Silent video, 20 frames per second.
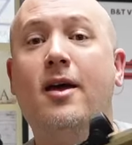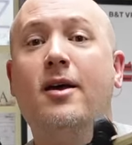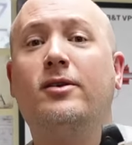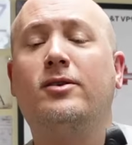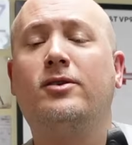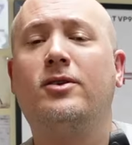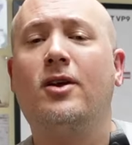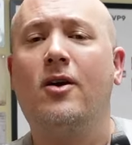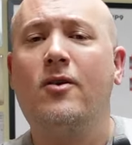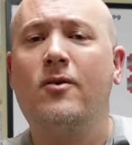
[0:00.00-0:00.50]

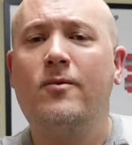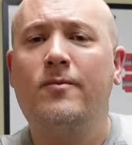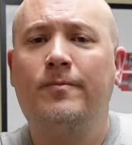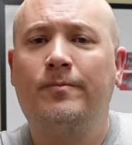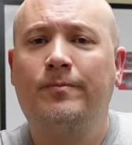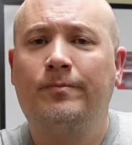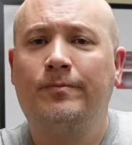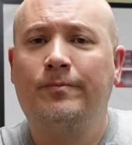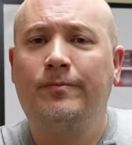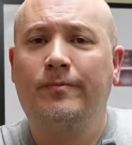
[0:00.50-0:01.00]
So,
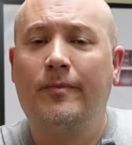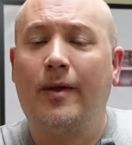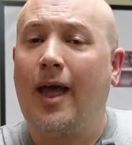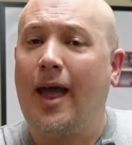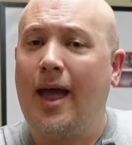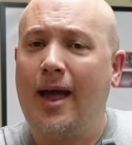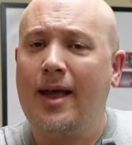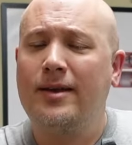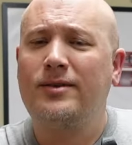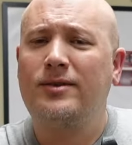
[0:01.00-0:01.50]

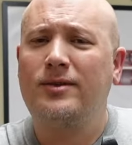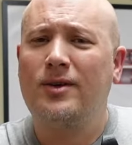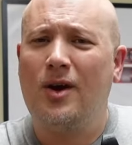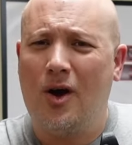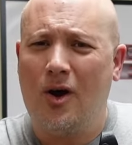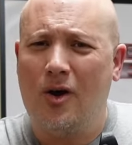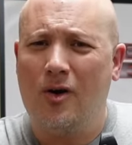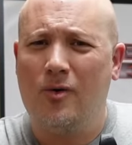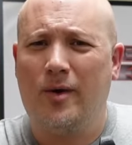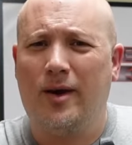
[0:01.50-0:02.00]
as
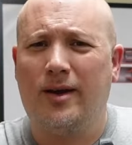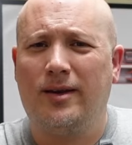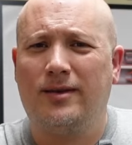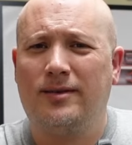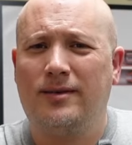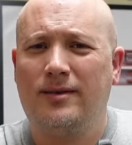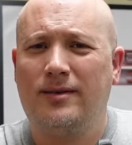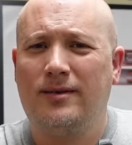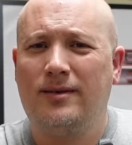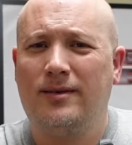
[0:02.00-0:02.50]

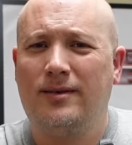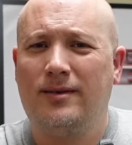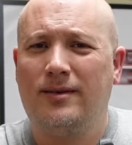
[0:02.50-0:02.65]
always,